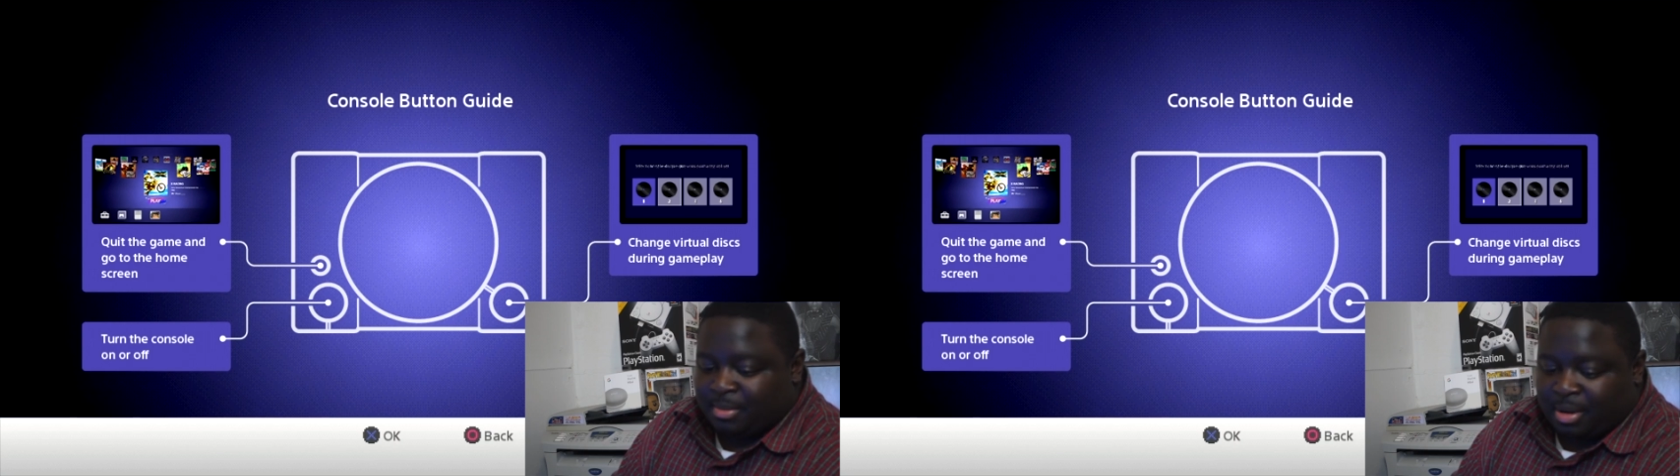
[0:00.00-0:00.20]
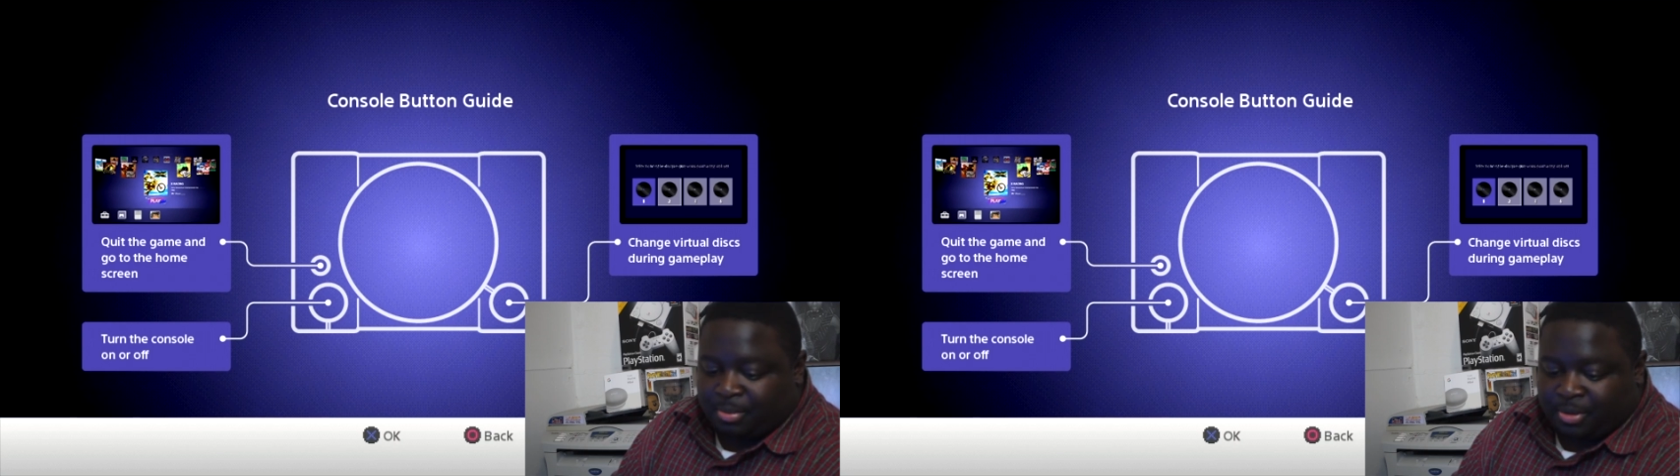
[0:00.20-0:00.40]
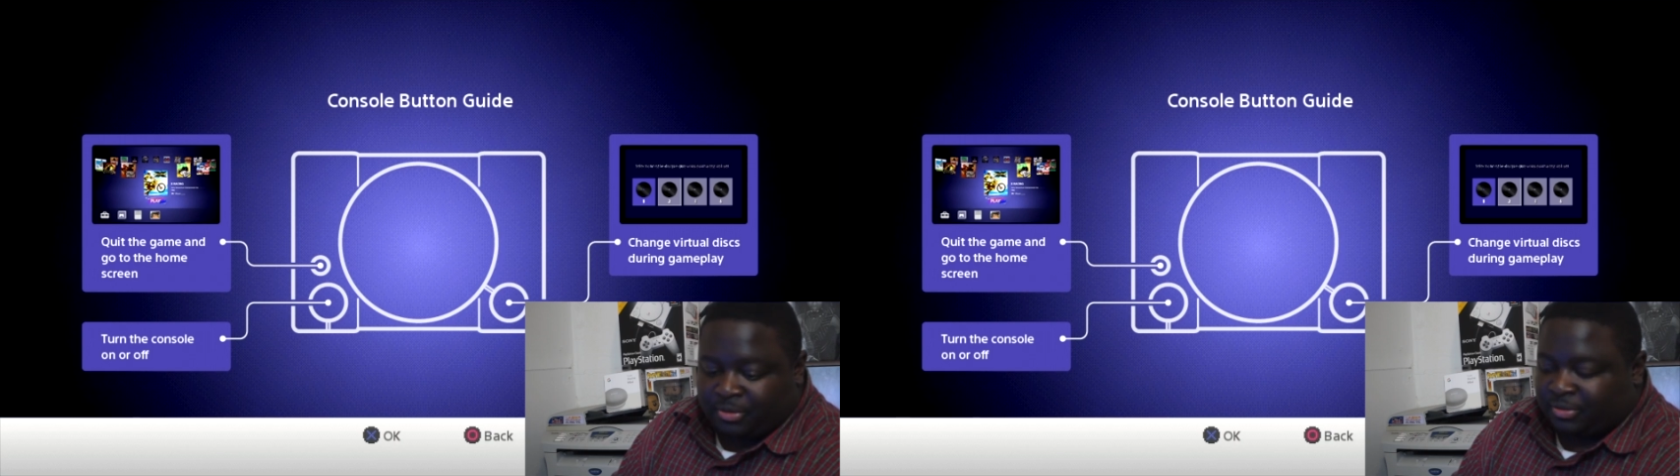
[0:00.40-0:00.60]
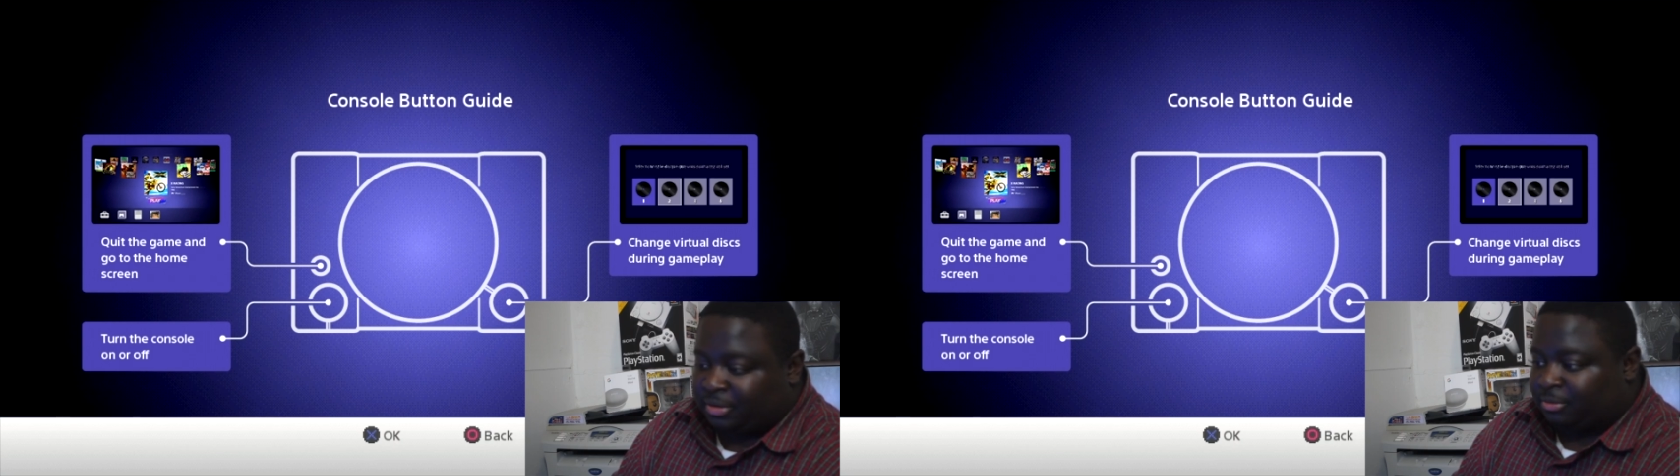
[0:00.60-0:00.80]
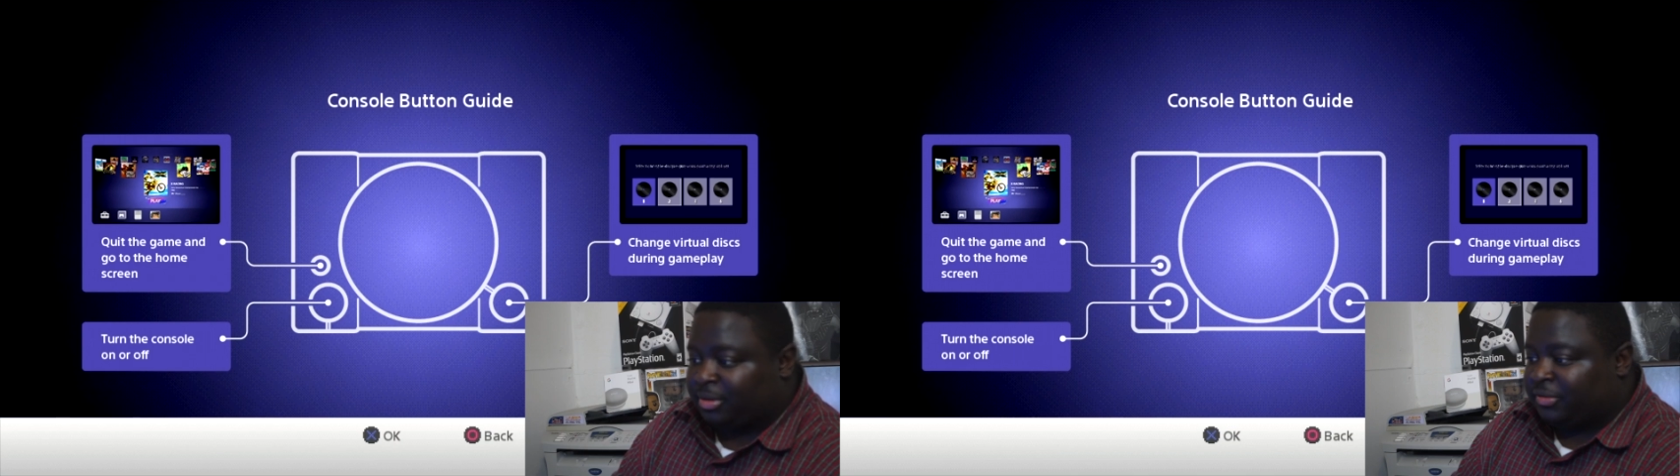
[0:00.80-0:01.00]
by pressing
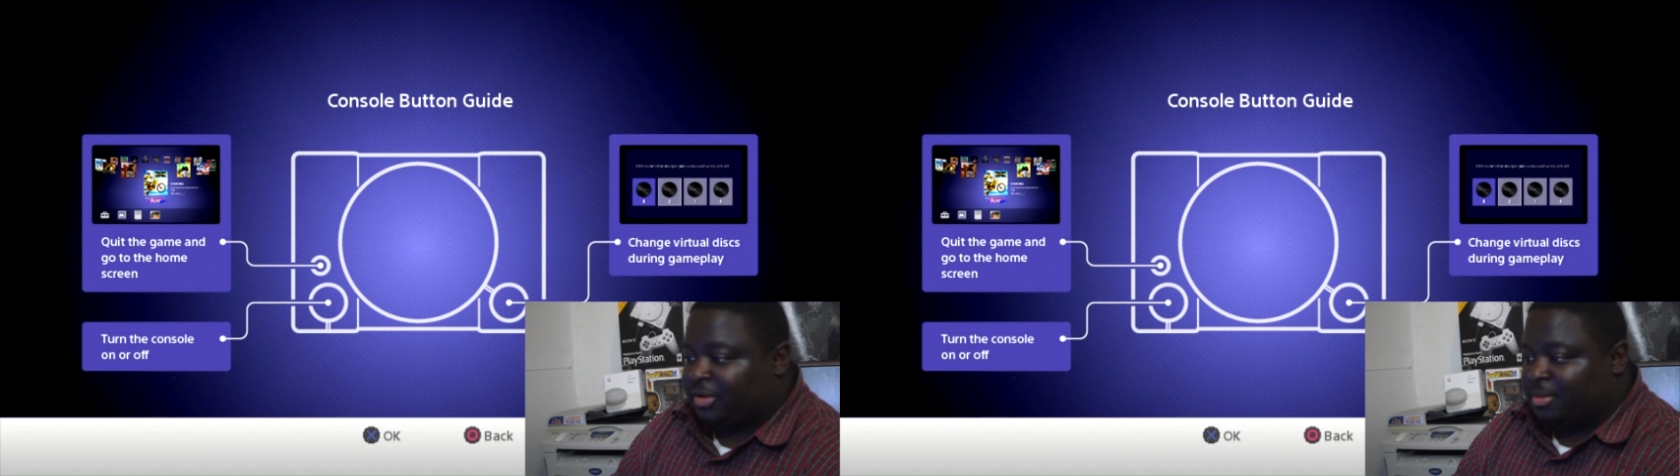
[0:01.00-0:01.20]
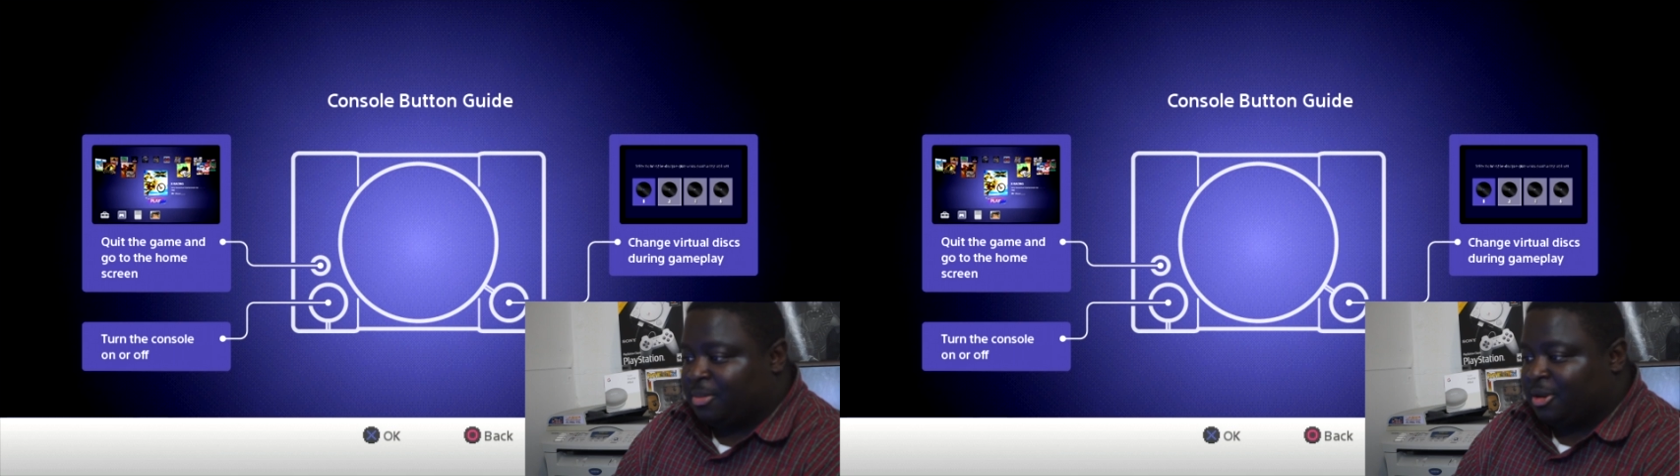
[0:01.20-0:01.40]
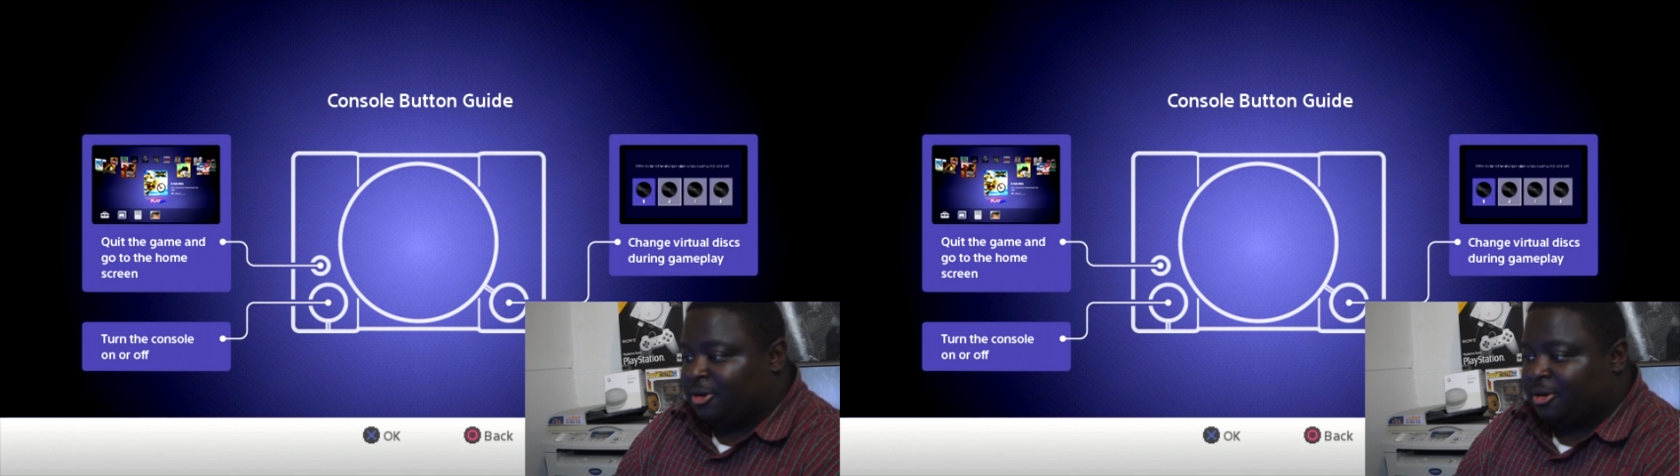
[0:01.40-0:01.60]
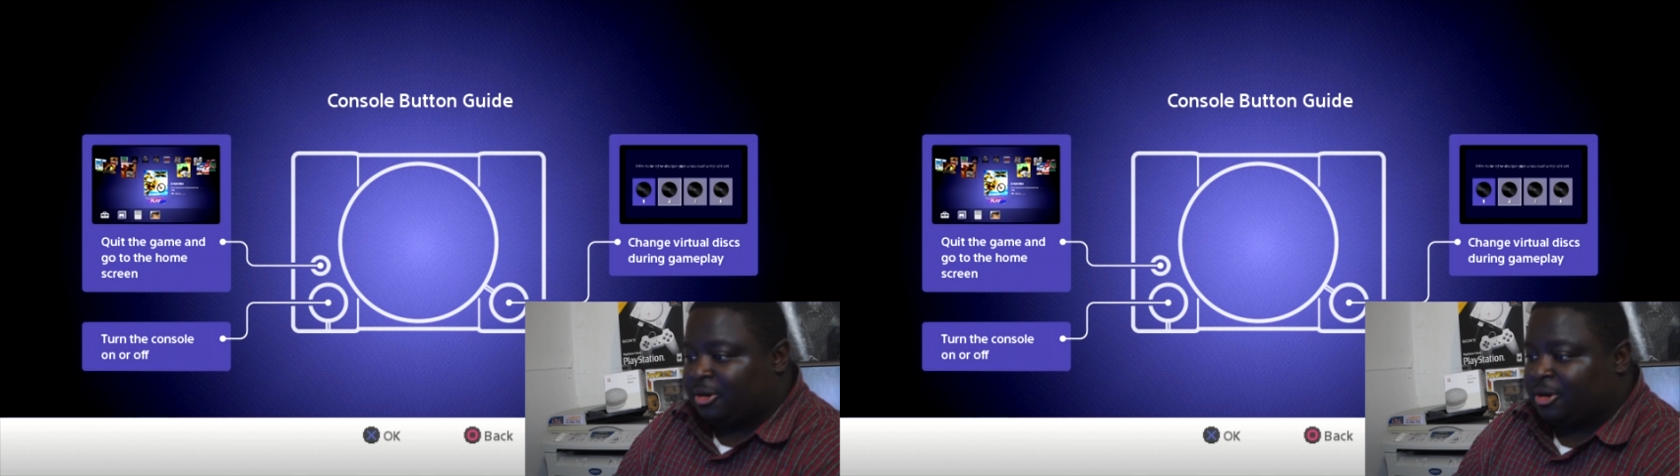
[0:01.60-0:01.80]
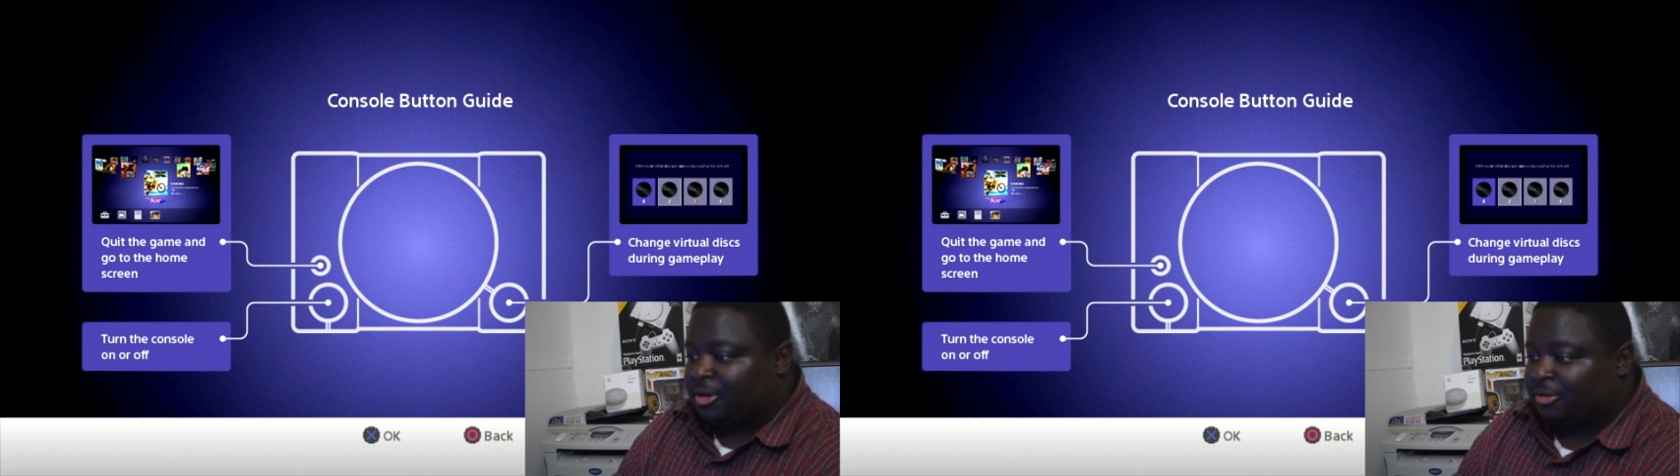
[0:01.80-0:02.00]
the reset button on the
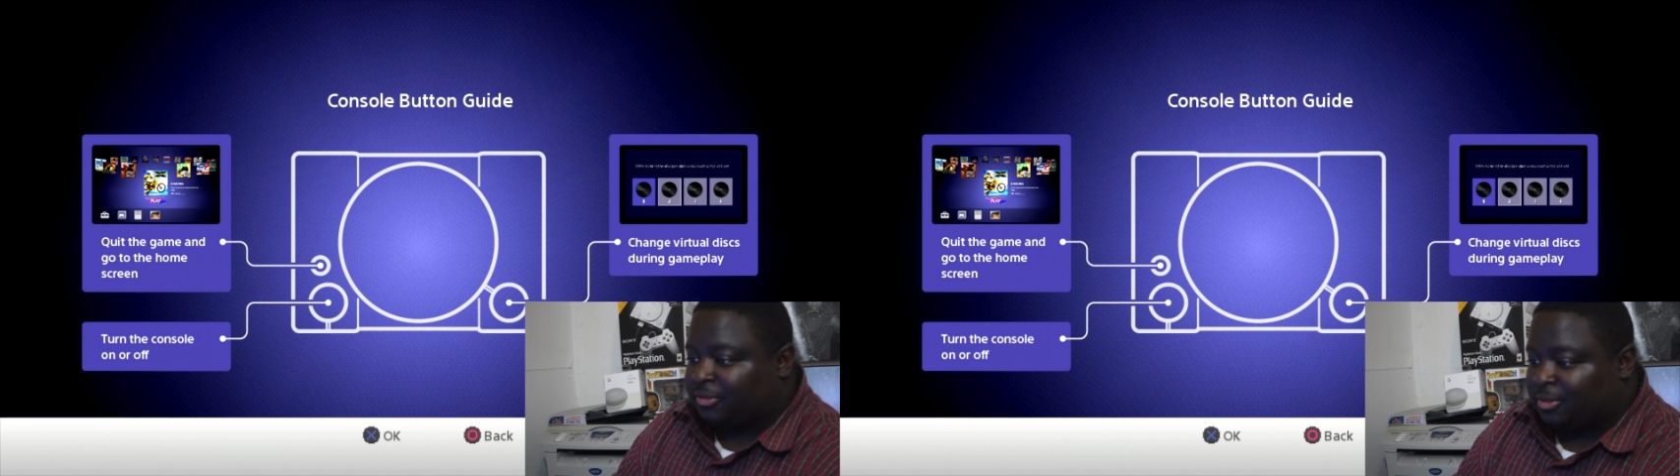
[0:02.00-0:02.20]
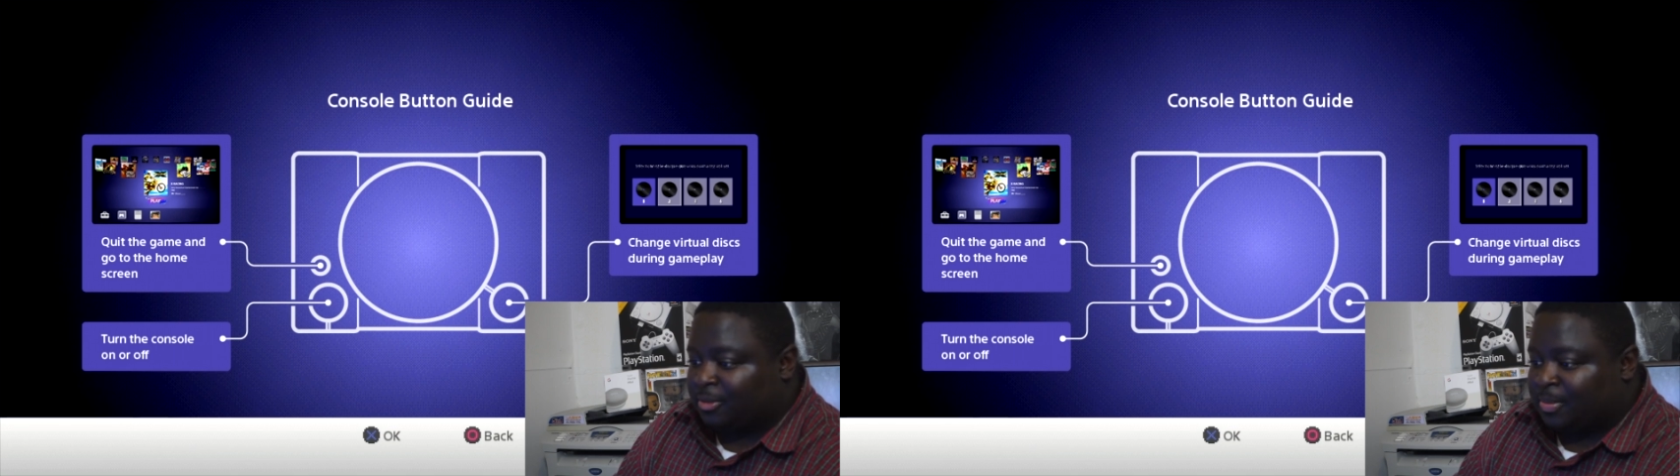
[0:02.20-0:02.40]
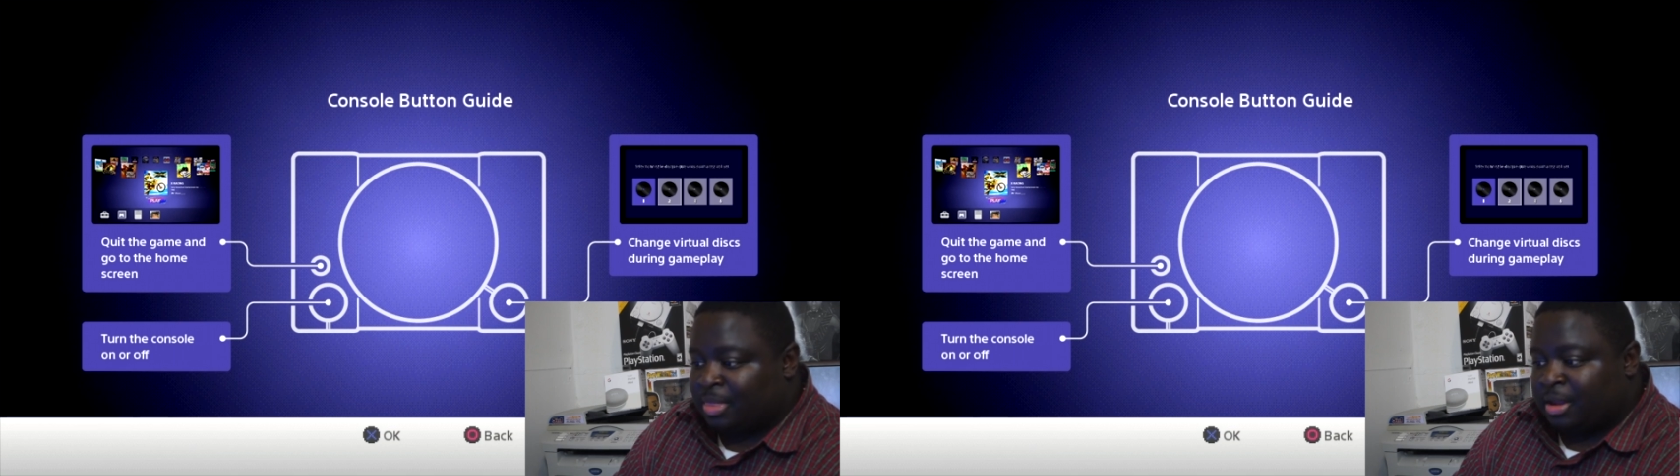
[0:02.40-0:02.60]
console.